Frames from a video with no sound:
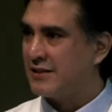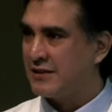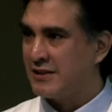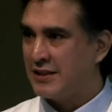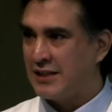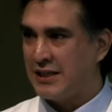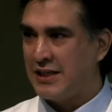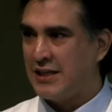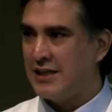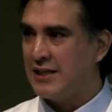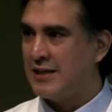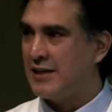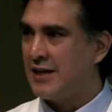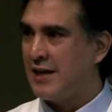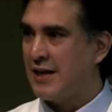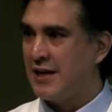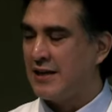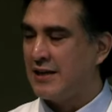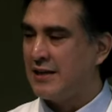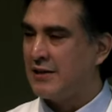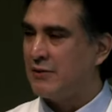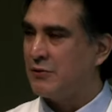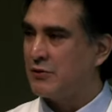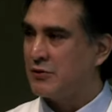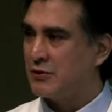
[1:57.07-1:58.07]
clean, and
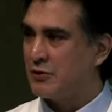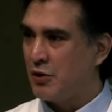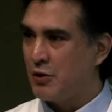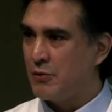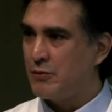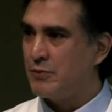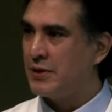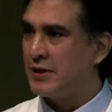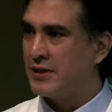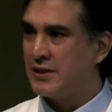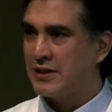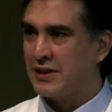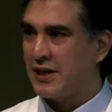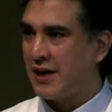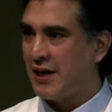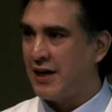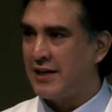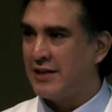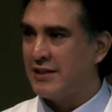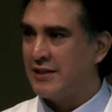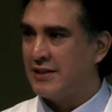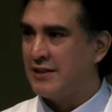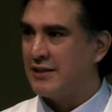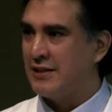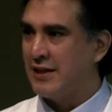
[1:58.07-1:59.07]
he was open,
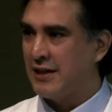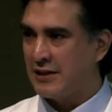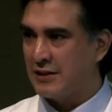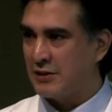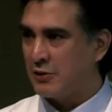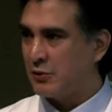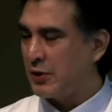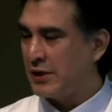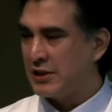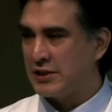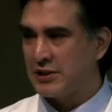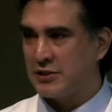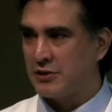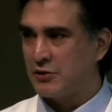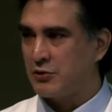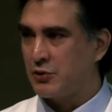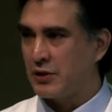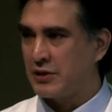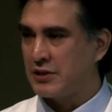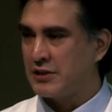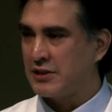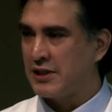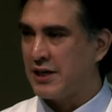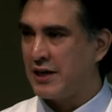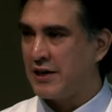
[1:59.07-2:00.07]
kind, and, and gracious
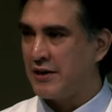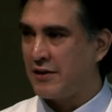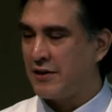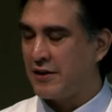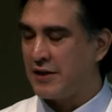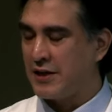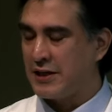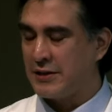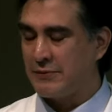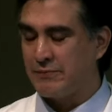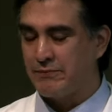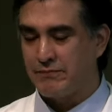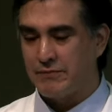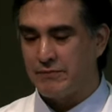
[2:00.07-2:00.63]
throughout the entire thing.